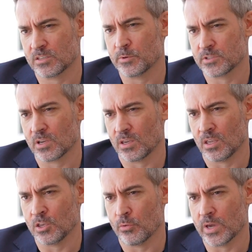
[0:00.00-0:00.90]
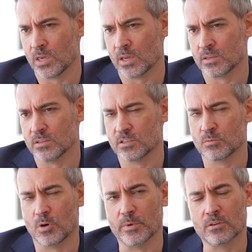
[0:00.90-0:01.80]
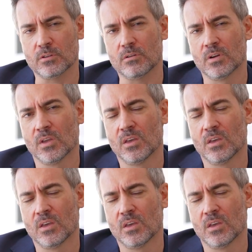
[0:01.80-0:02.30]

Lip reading: experience in UAE at this moment, you know.